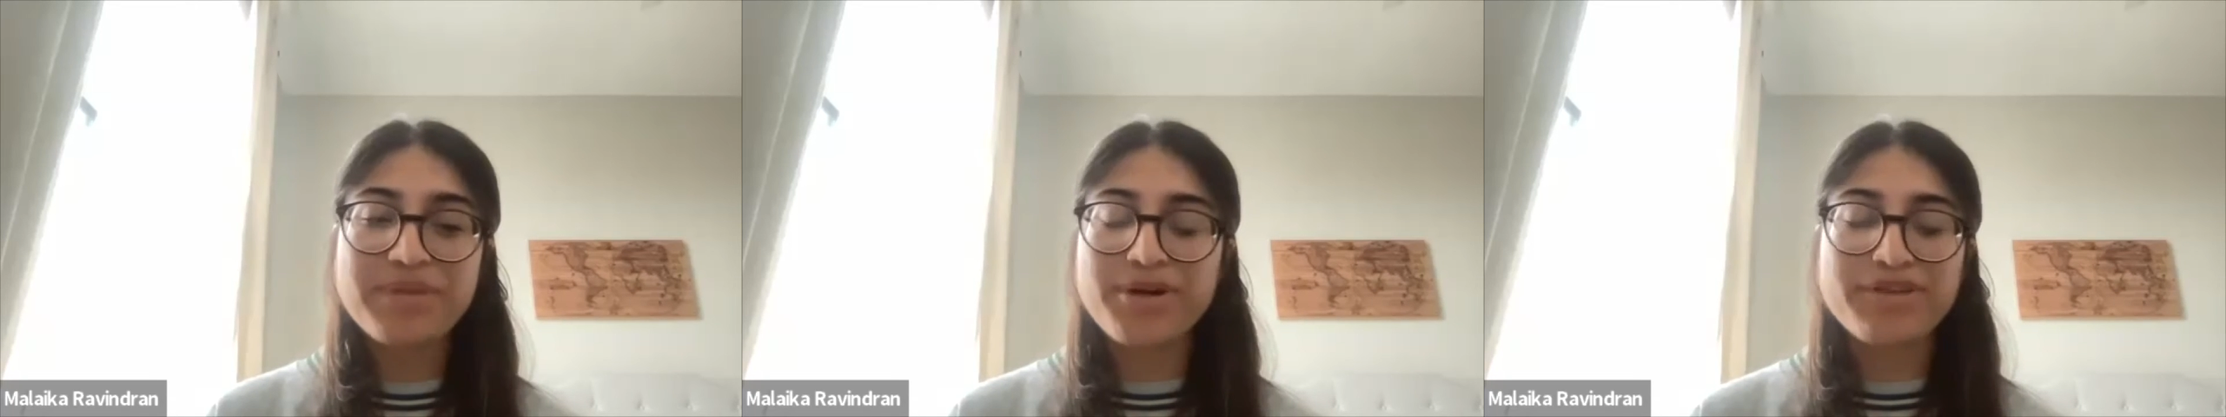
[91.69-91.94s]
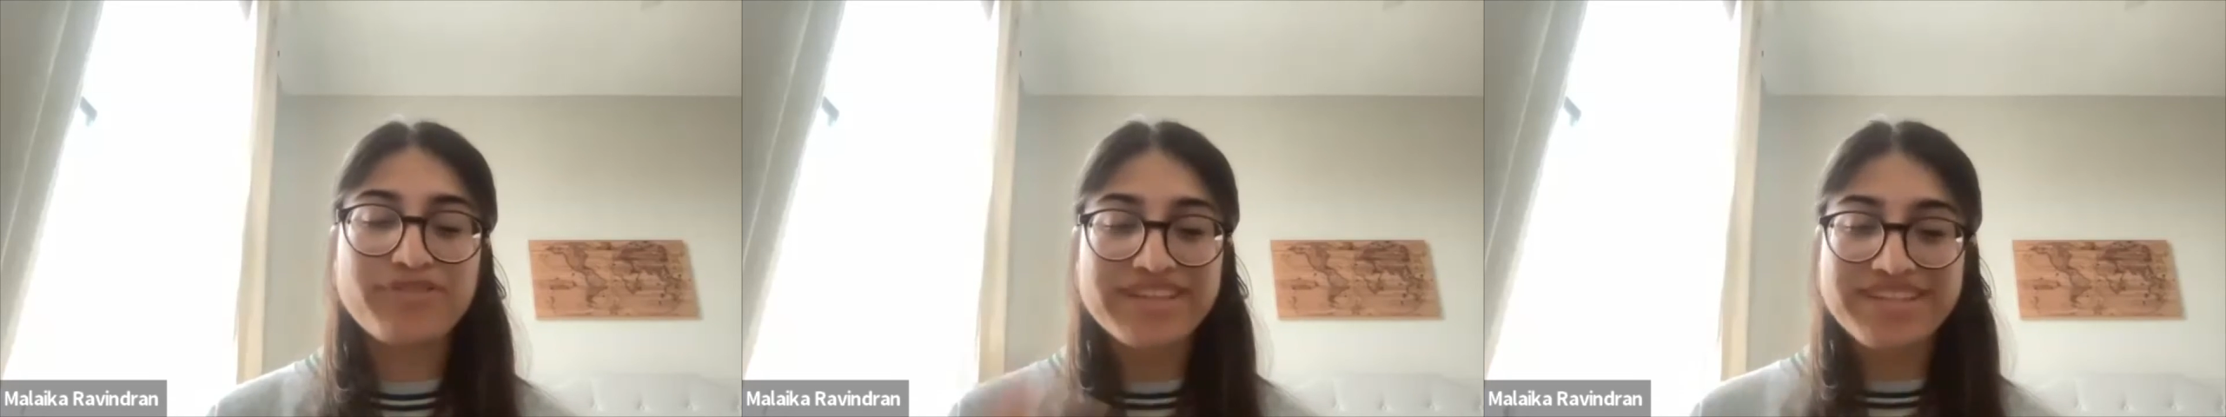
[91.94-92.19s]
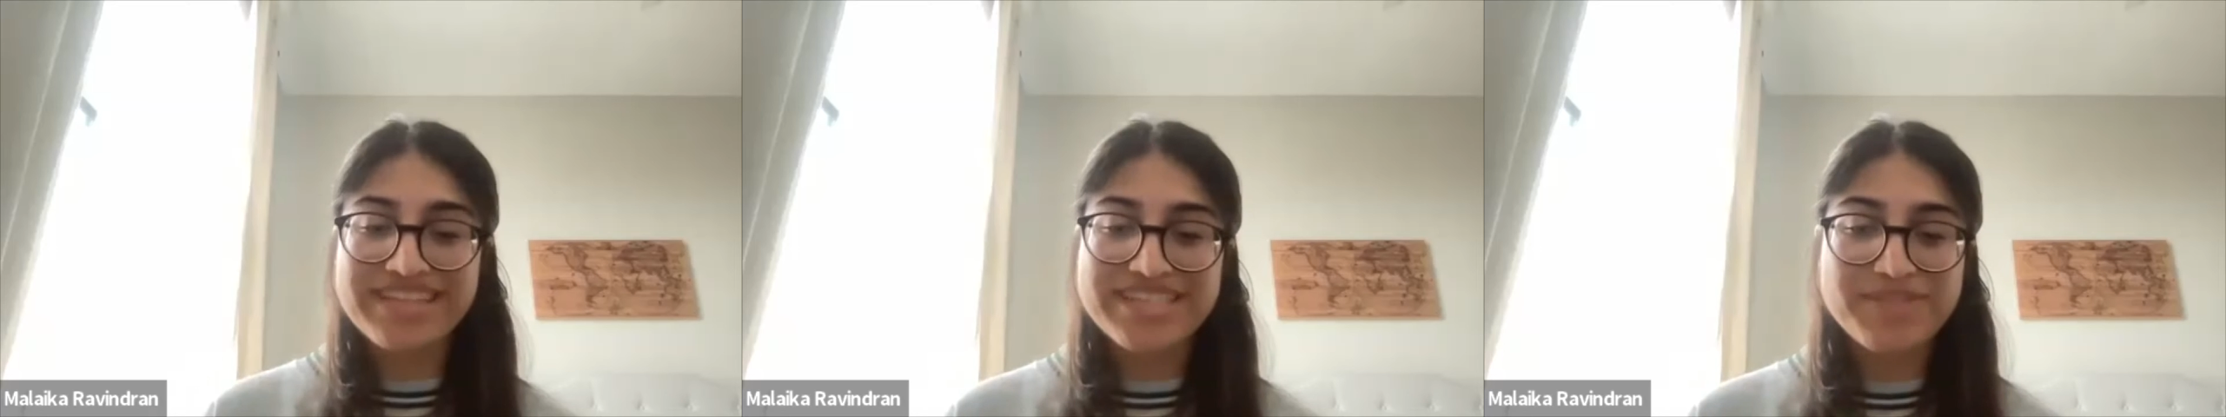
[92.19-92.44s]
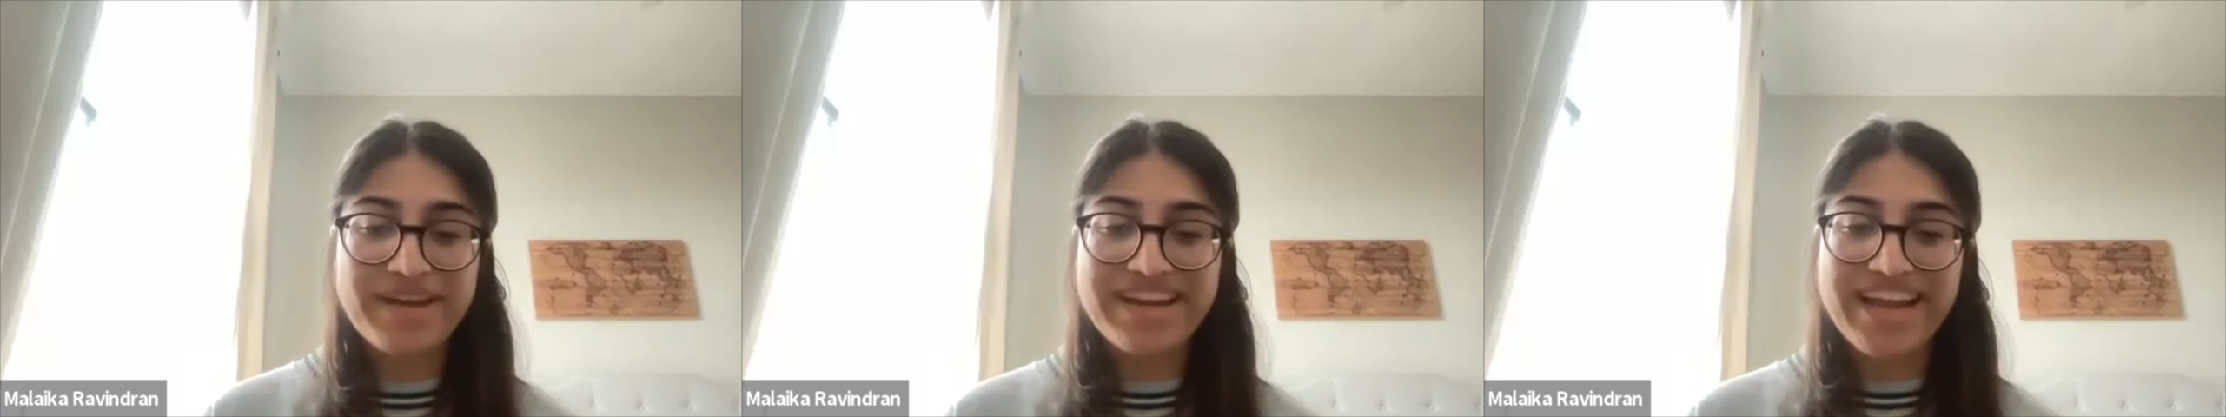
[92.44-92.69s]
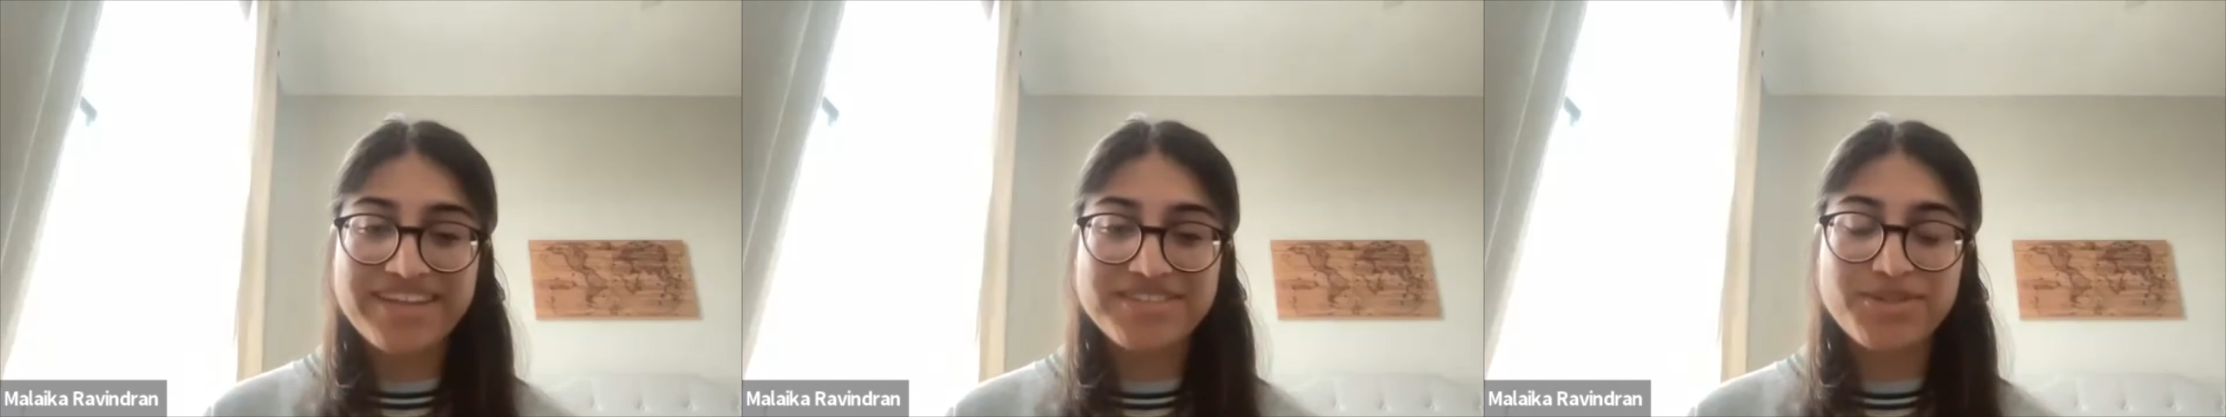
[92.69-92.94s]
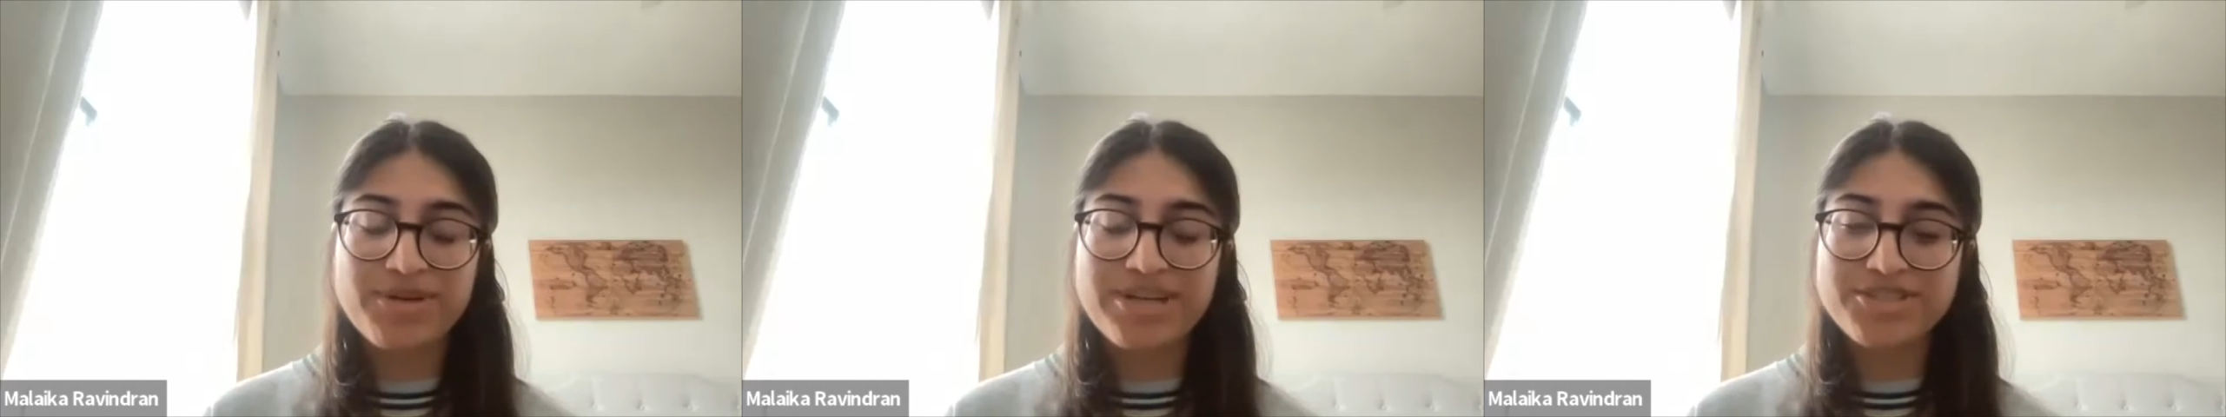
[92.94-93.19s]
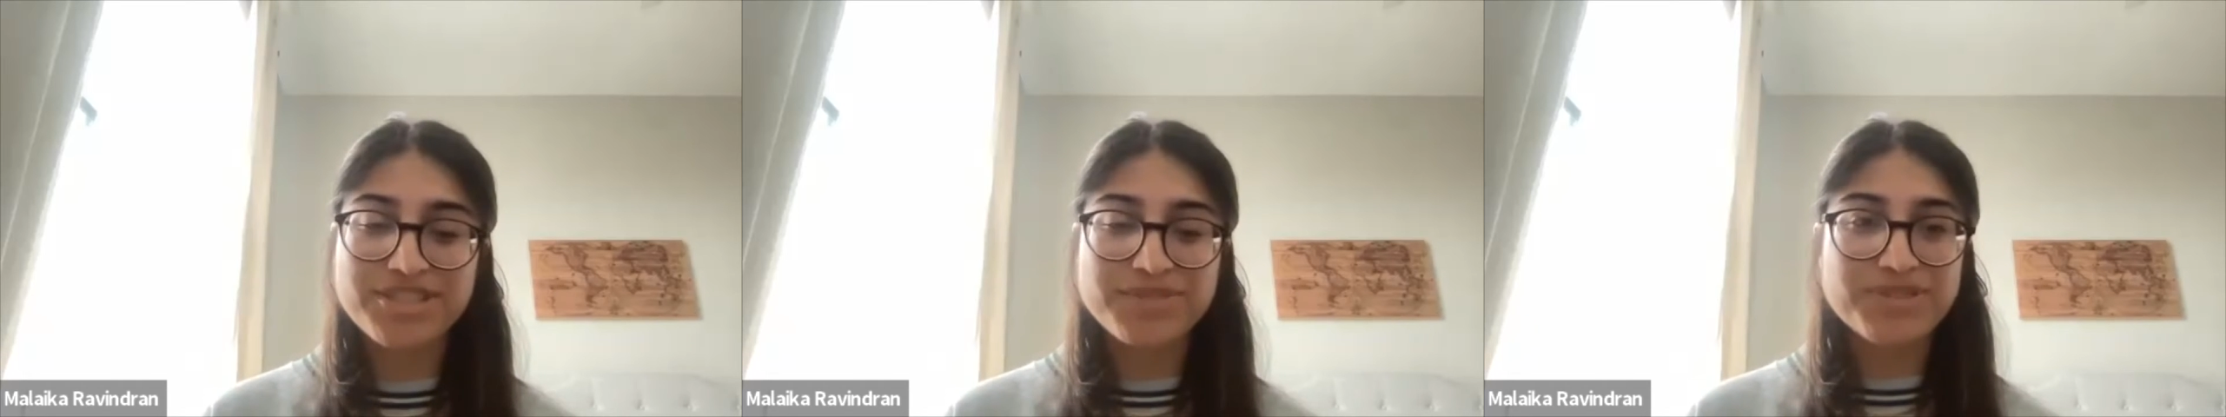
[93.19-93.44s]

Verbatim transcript: perfectly into my next question,